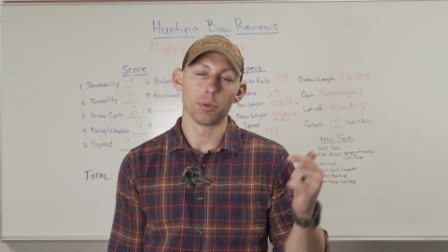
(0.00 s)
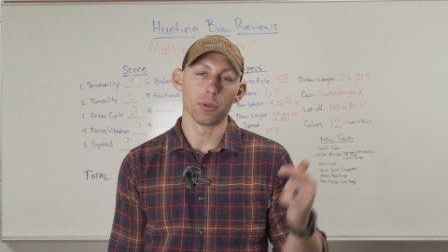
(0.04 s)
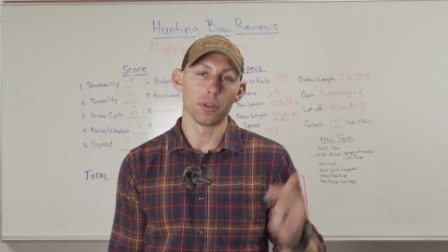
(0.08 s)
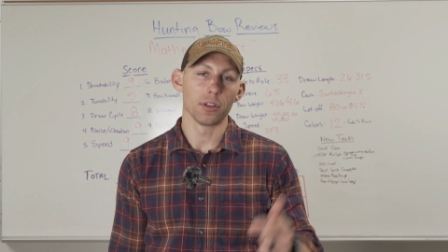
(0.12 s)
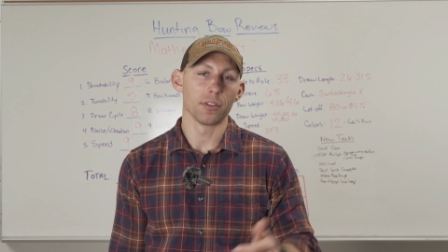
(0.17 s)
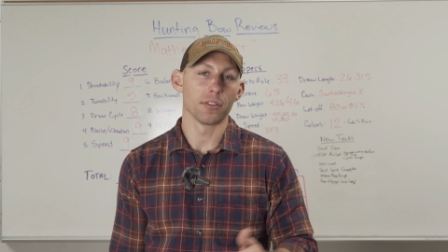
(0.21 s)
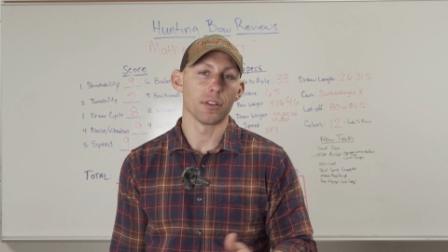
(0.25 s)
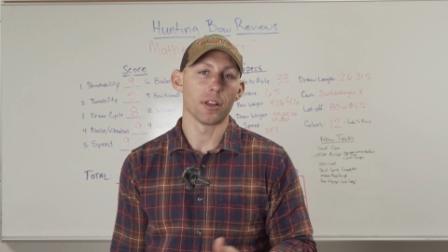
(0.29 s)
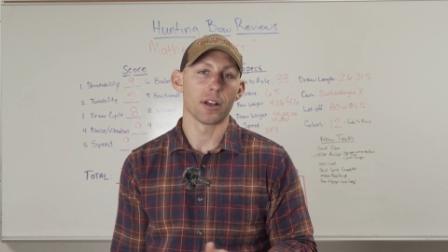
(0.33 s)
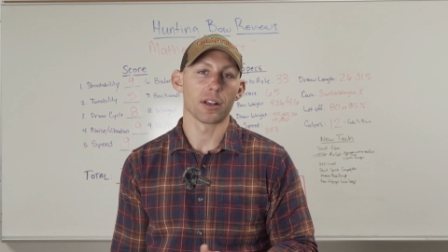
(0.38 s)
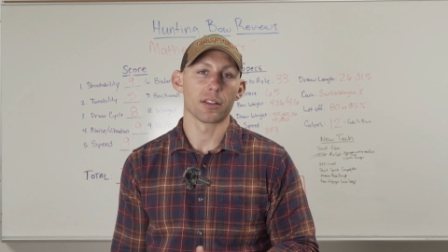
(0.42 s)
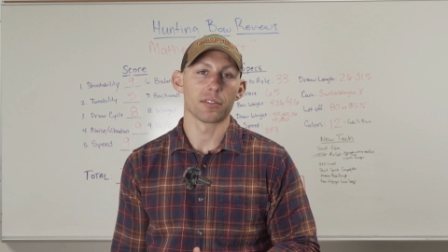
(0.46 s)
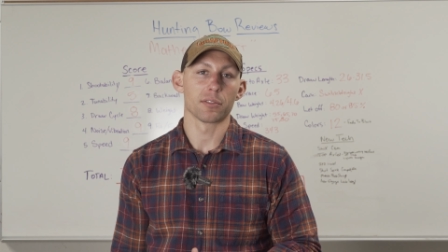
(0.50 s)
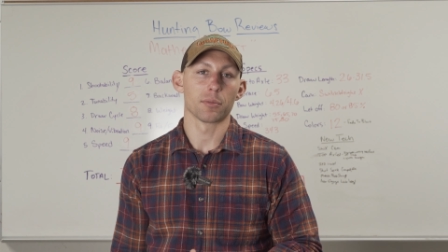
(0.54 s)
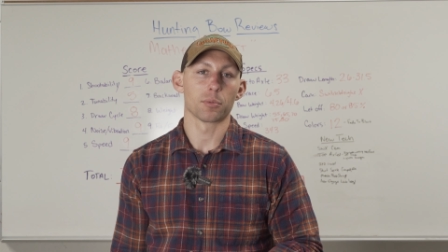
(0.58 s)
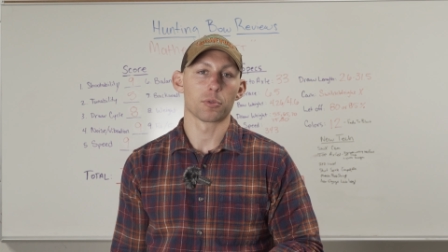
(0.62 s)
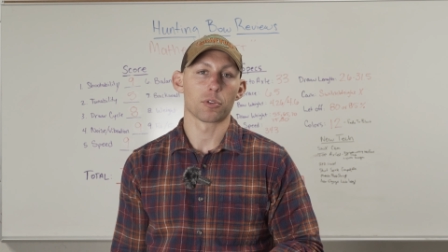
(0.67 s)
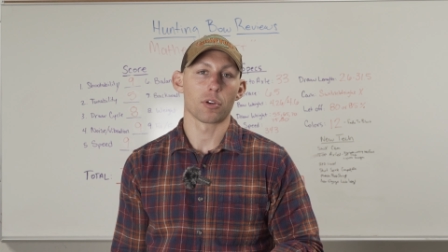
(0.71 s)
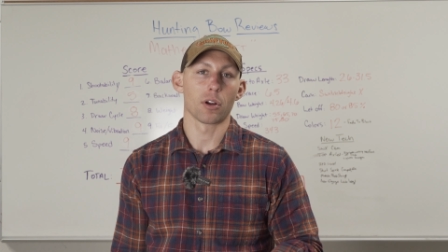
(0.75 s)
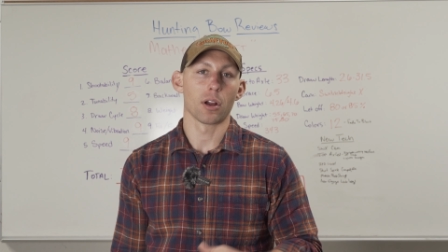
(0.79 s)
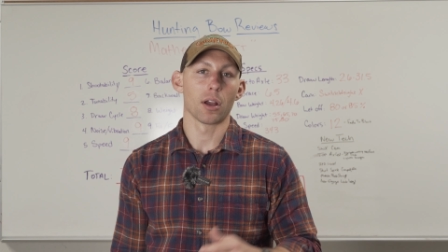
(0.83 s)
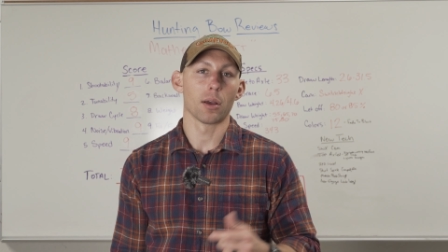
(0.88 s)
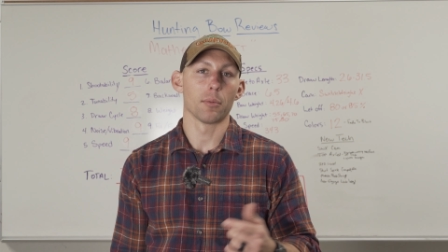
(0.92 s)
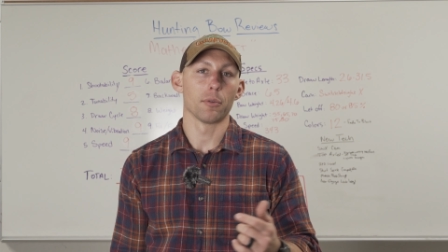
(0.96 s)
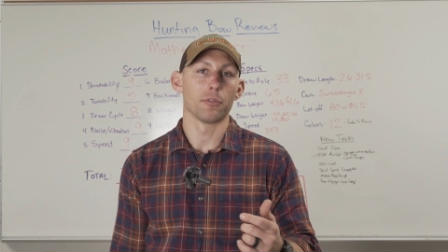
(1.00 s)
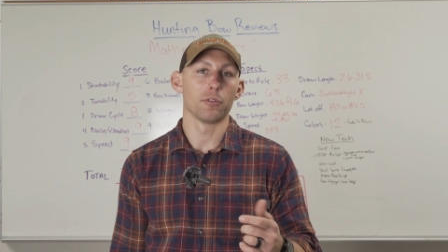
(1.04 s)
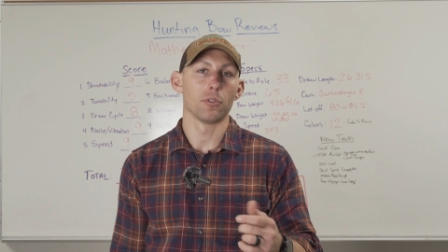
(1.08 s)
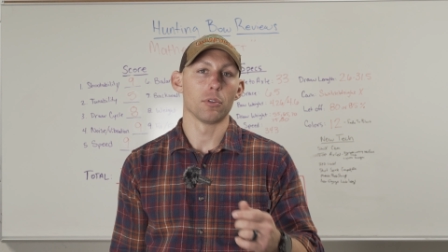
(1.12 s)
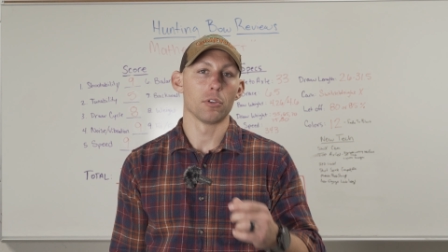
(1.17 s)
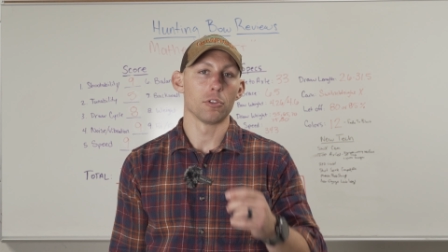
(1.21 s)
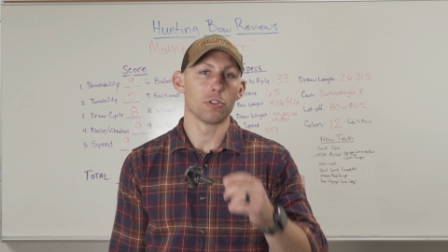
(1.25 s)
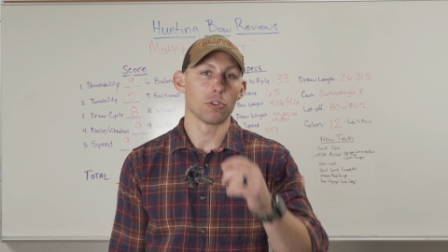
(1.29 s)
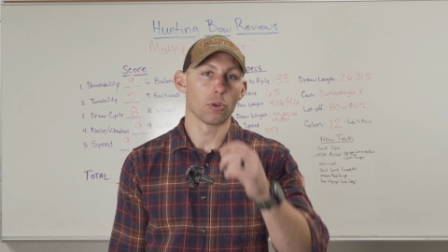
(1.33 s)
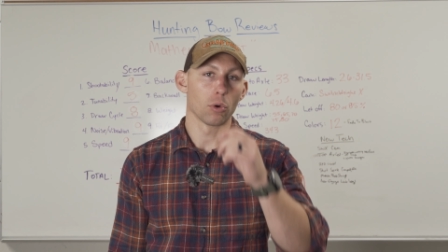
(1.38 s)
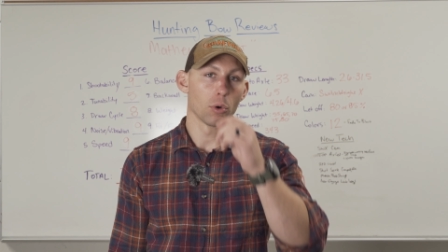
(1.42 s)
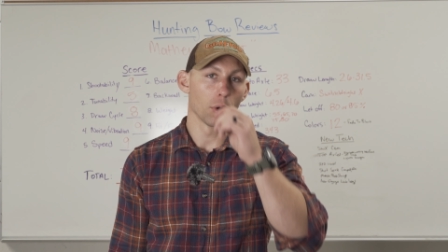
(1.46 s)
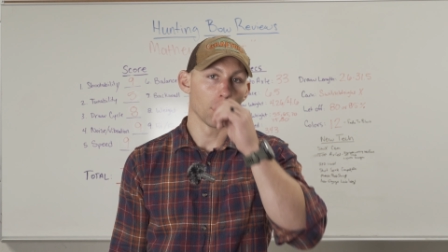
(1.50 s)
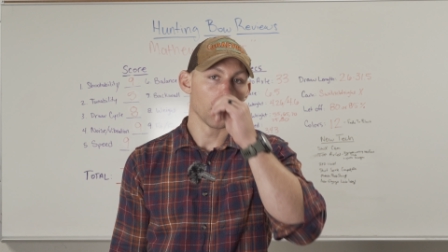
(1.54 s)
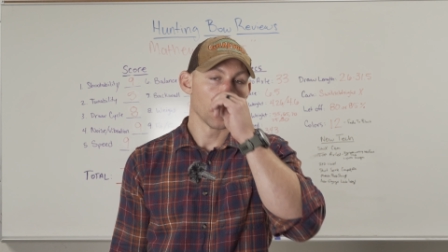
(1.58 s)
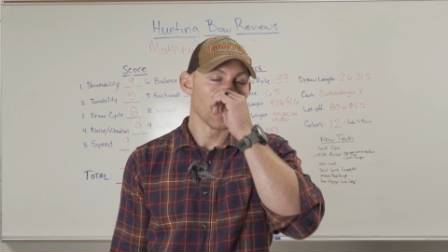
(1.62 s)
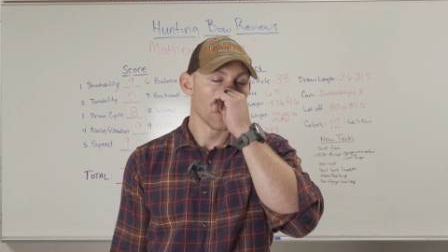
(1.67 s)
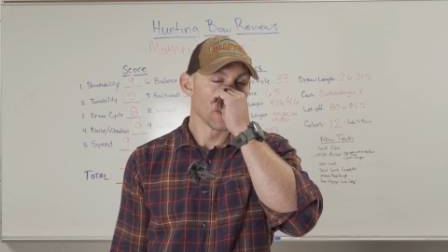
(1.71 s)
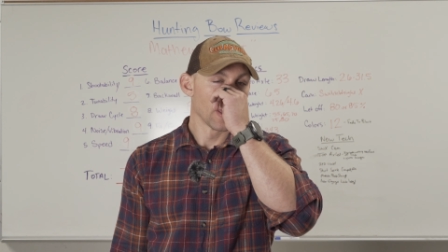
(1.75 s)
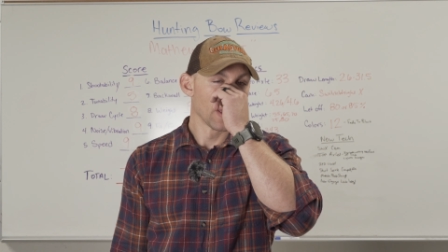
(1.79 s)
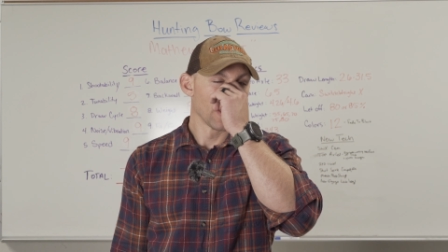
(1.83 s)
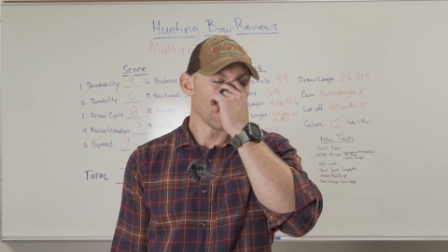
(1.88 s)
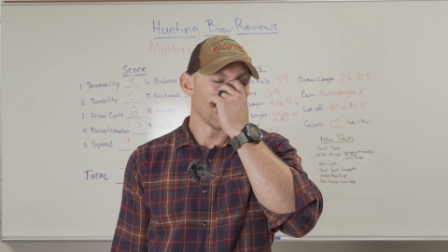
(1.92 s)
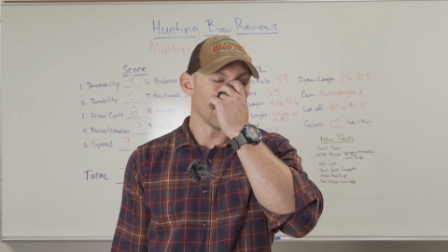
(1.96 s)
please like and subscribe if you enjoy
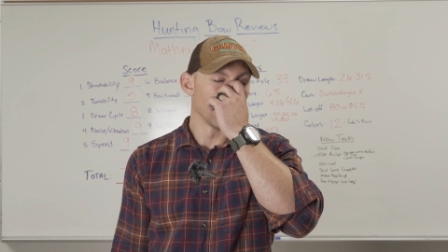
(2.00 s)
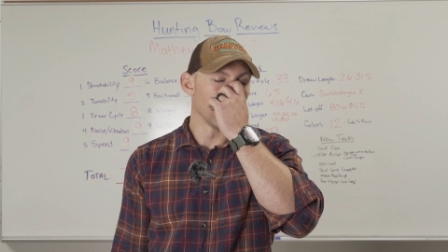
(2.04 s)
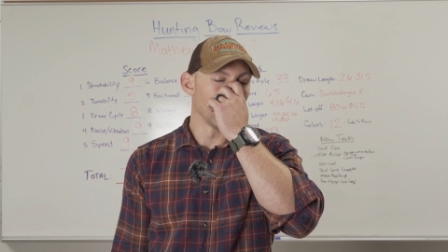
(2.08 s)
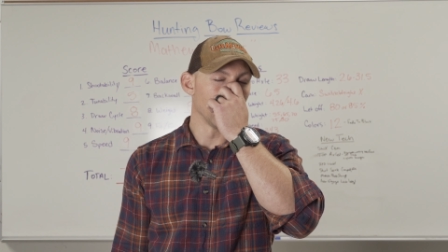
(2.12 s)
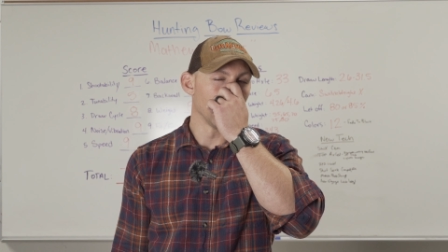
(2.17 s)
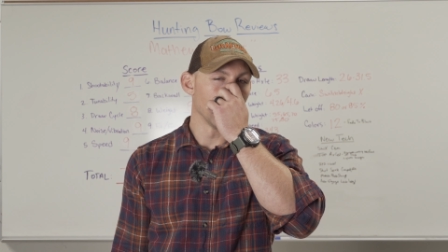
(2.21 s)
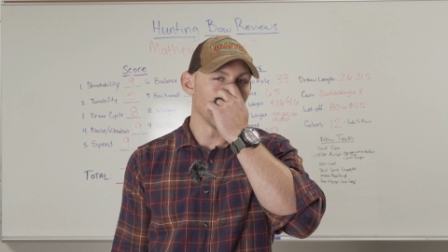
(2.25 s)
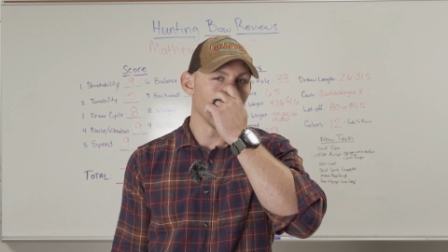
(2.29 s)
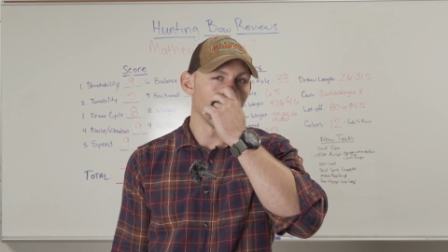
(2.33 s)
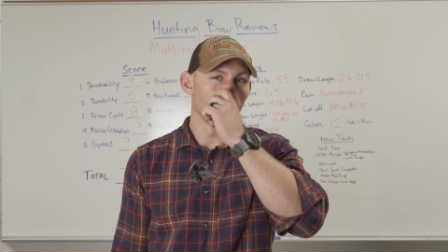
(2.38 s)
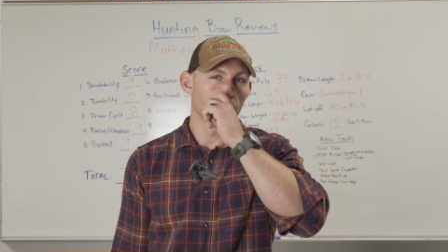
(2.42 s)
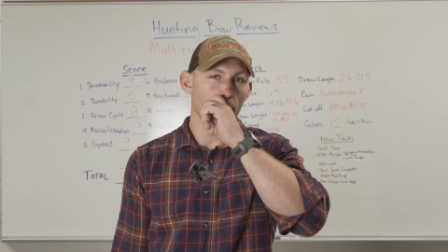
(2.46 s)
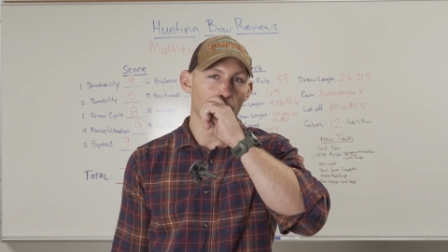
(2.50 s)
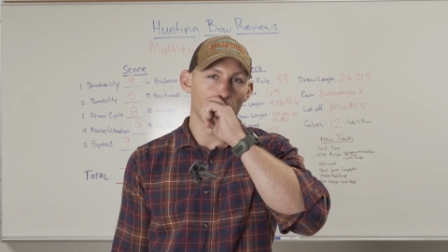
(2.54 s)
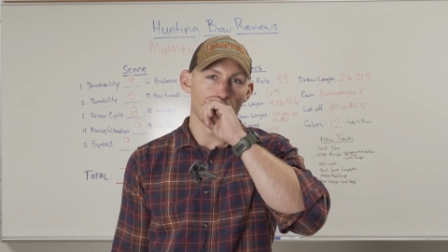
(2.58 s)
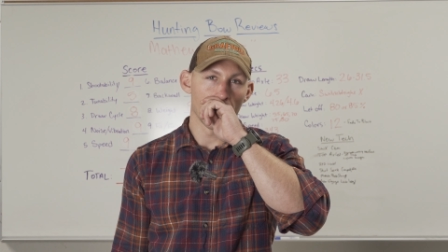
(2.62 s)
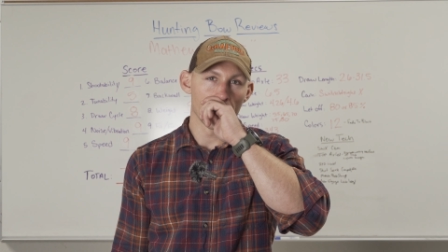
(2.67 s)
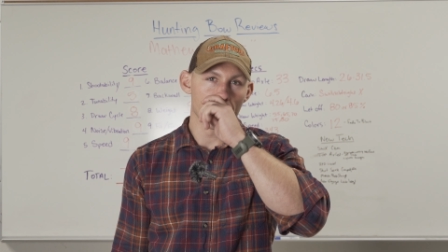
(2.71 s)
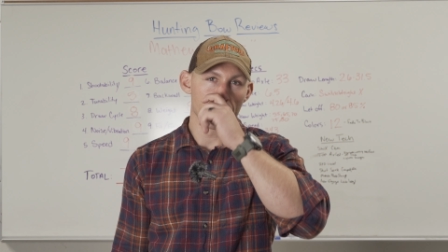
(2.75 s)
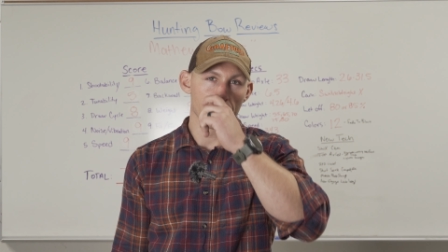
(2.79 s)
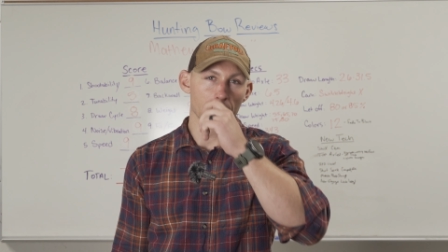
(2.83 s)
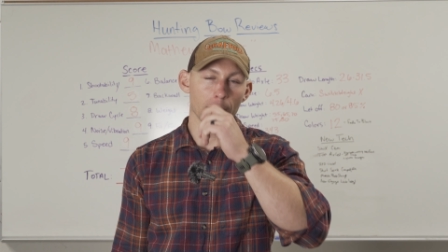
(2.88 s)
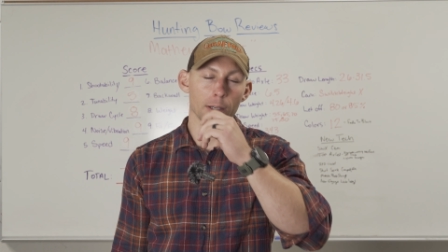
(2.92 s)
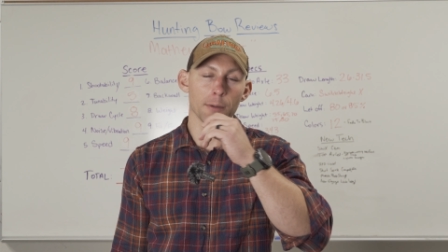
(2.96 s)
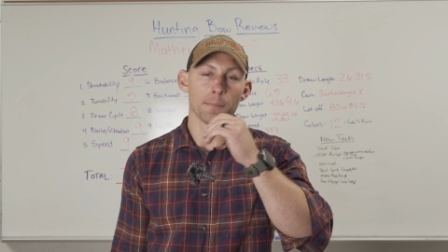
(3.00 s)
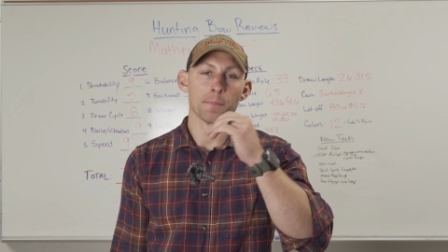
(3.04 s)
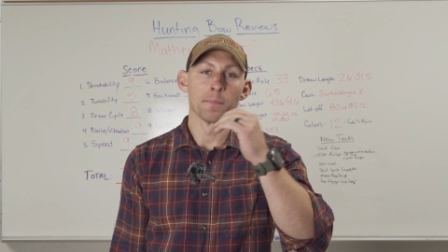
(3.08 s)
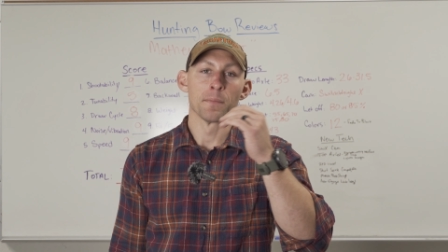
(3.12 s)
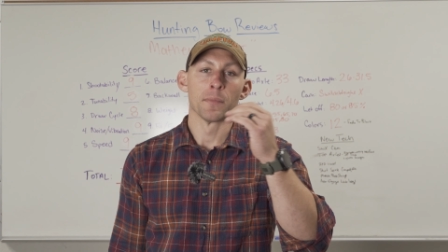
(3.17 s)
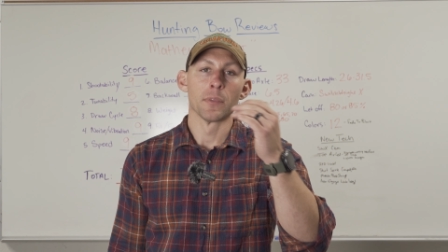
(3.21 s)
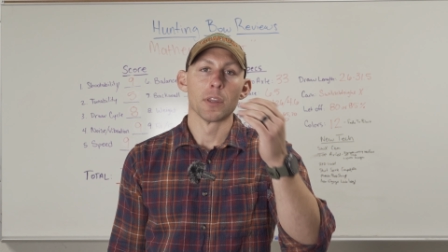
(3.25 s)
the content.